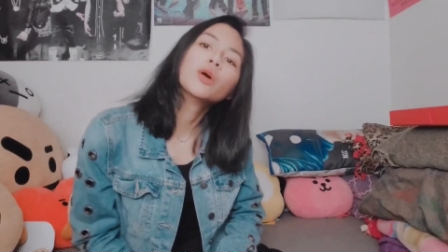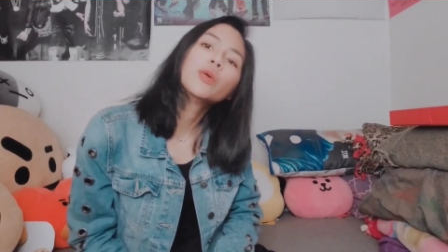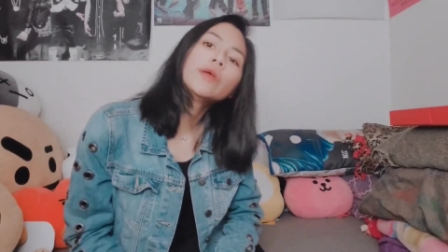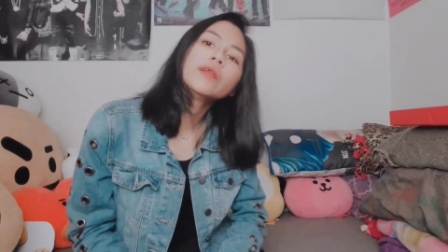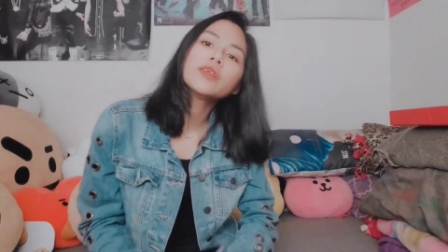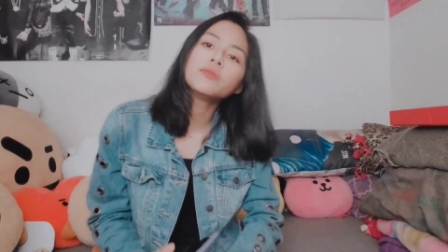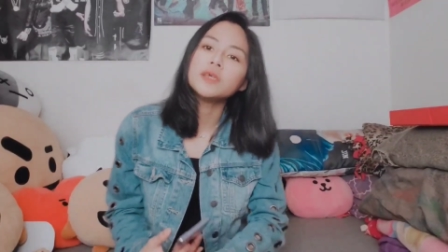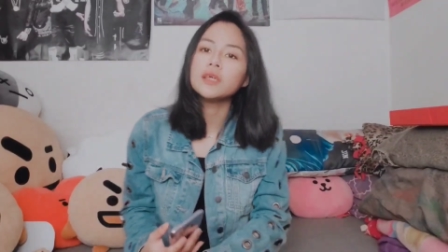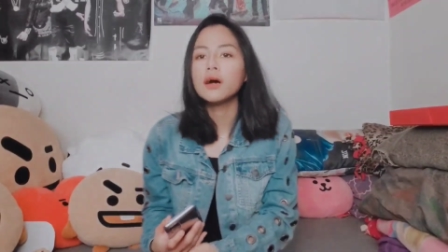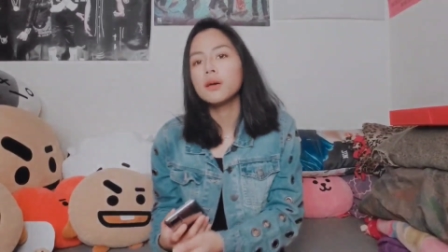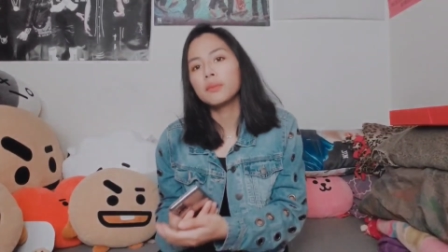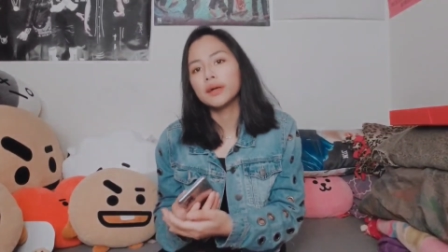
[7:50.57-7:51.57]
going to
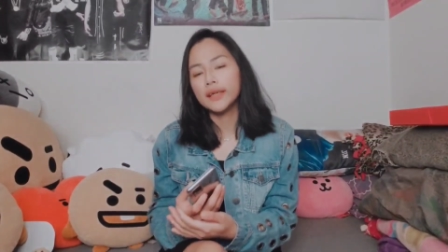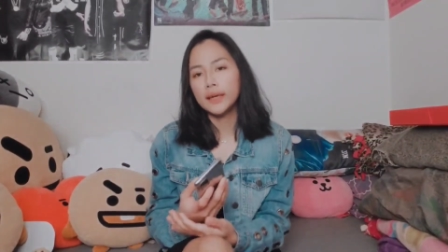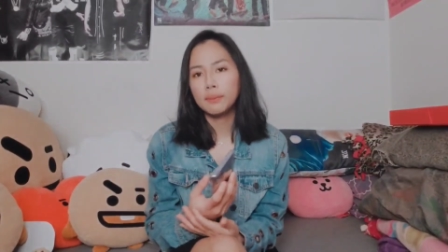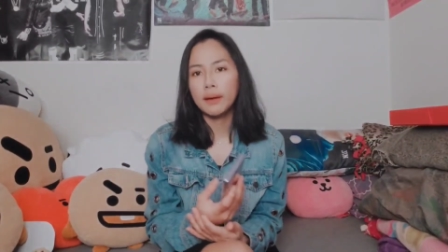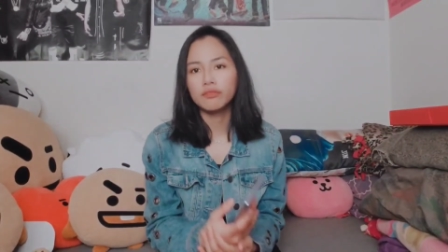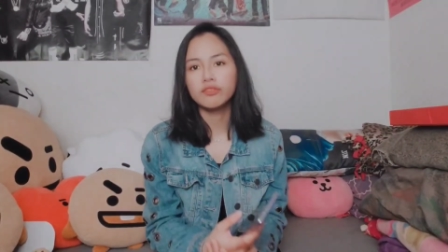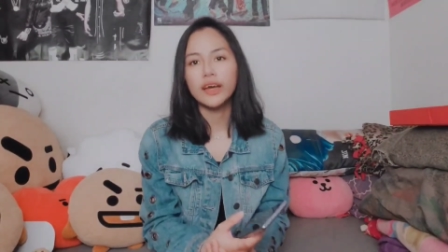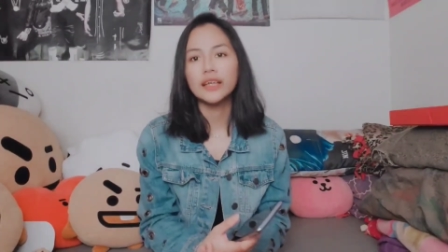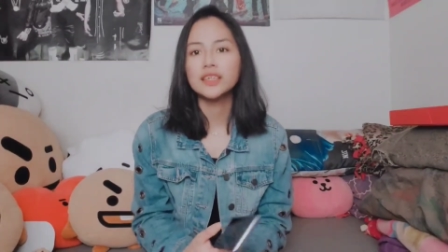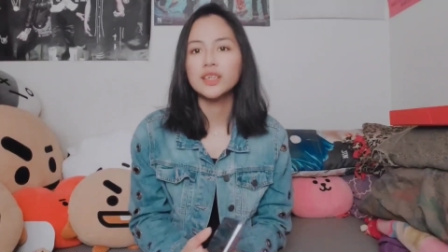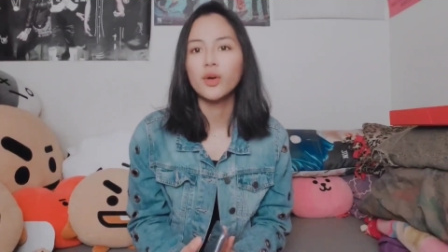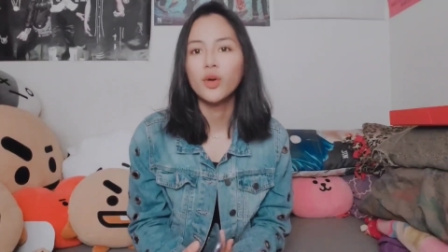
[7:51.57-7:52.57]
become a K-pop fan.
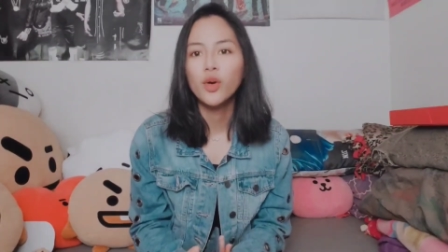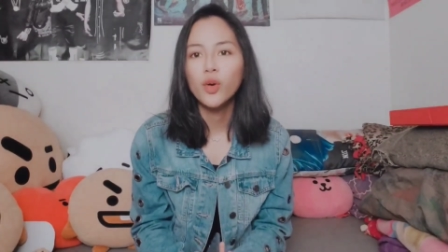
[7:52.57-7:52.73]
So